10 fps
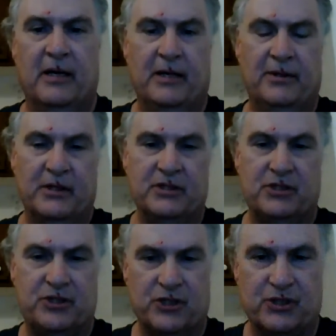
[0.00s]
And this
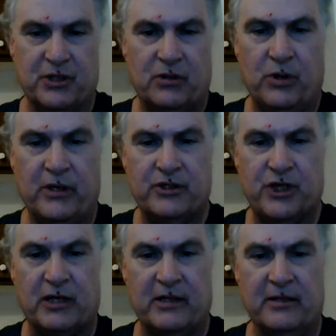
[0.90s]
is just a quick
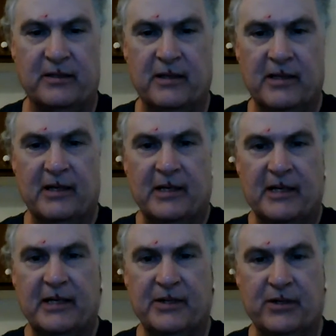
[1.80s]
check-in
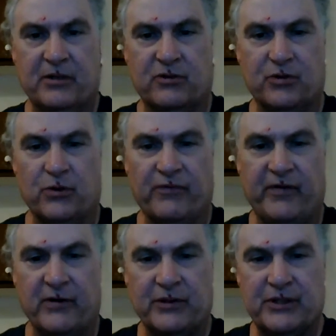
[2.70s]
on the
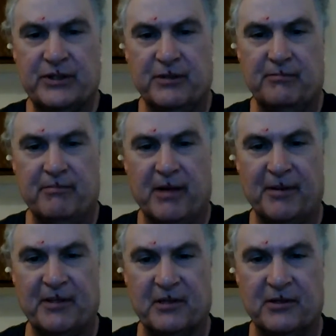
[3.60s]
coronavirus and my
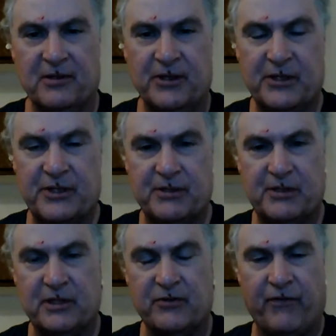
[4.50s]
mental
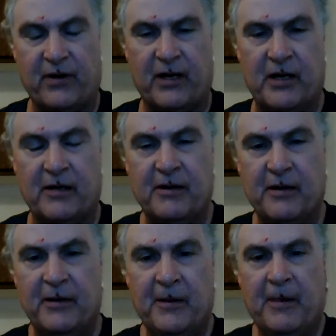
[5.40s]
illness, schizophrenia,
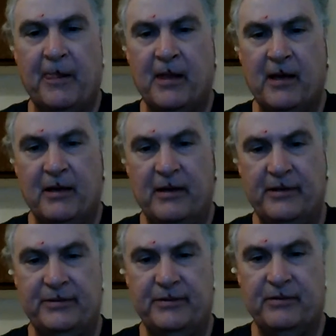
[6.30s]

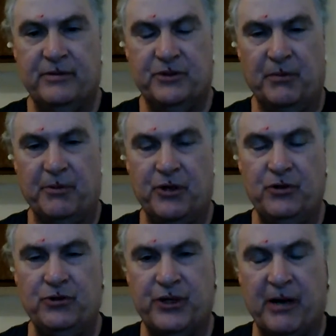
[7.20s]
and some of the
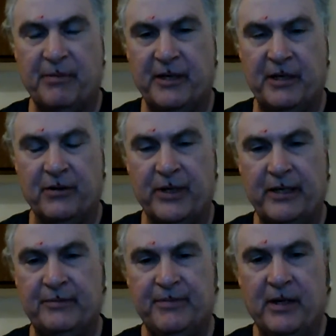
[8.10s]
news that I've been
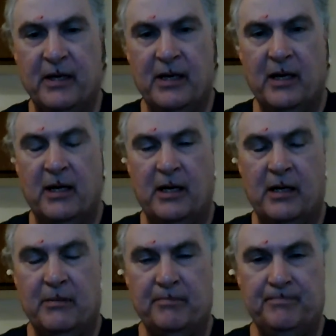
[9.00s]
hearing.
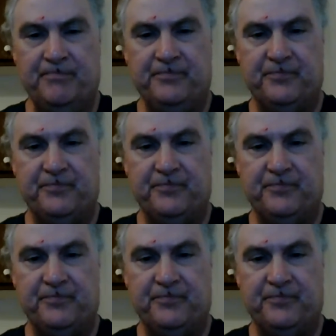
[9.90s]
I'm